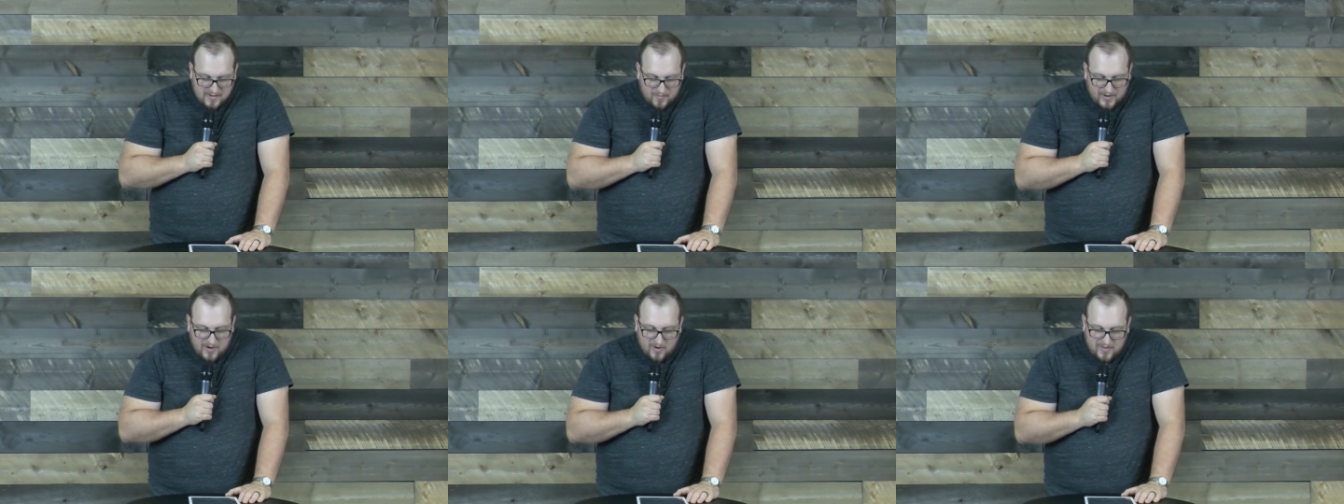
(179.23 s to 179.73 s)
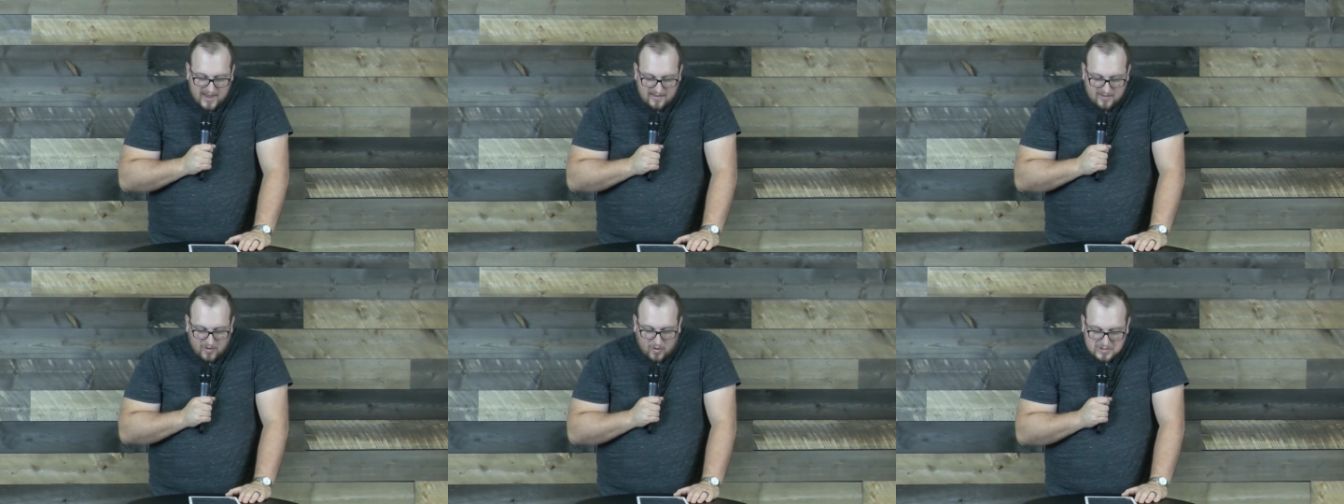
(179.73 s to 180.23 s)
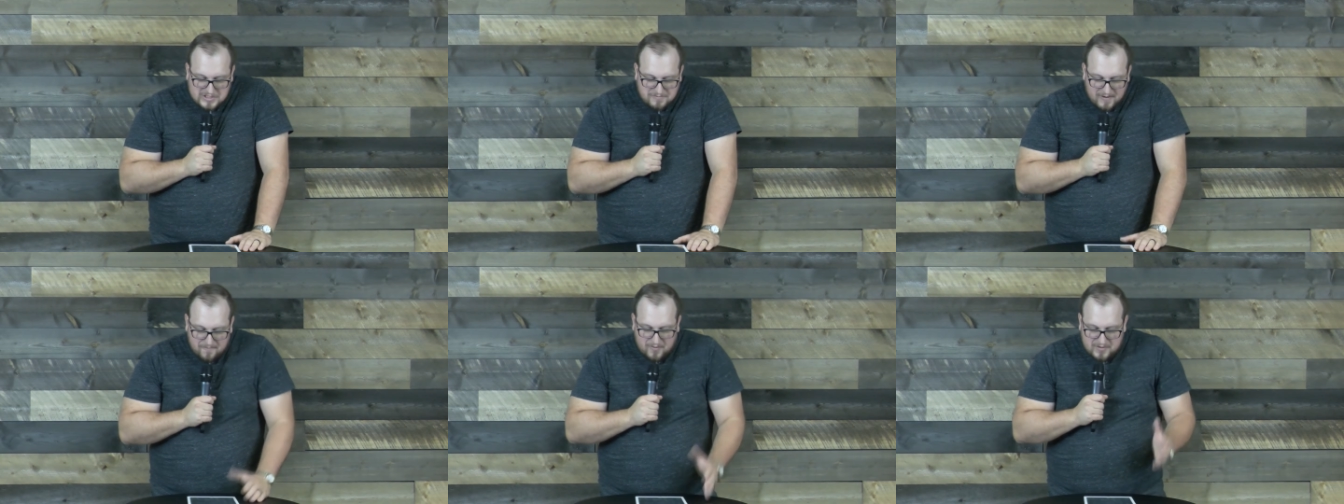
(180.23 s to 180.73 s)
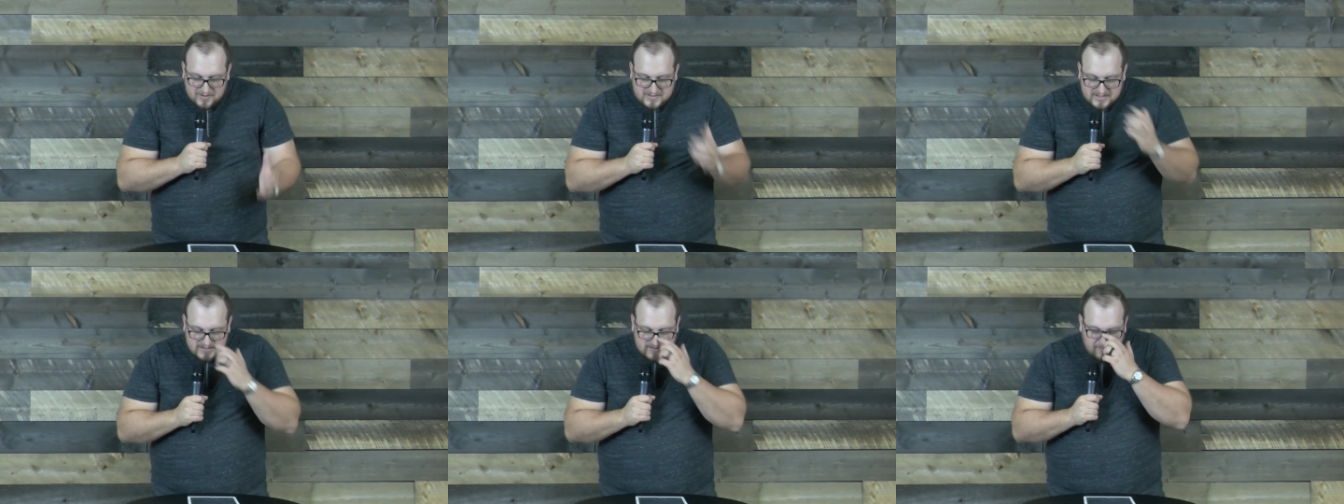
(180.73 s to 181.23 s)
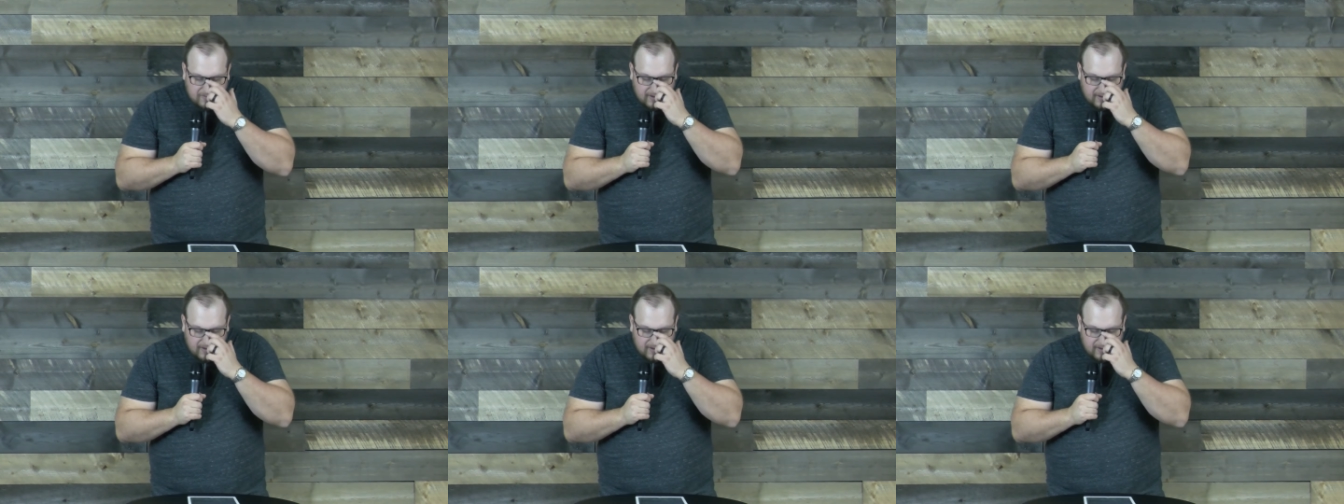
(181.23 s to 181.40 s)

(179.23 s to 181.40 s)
We know that the Holy Spirit produces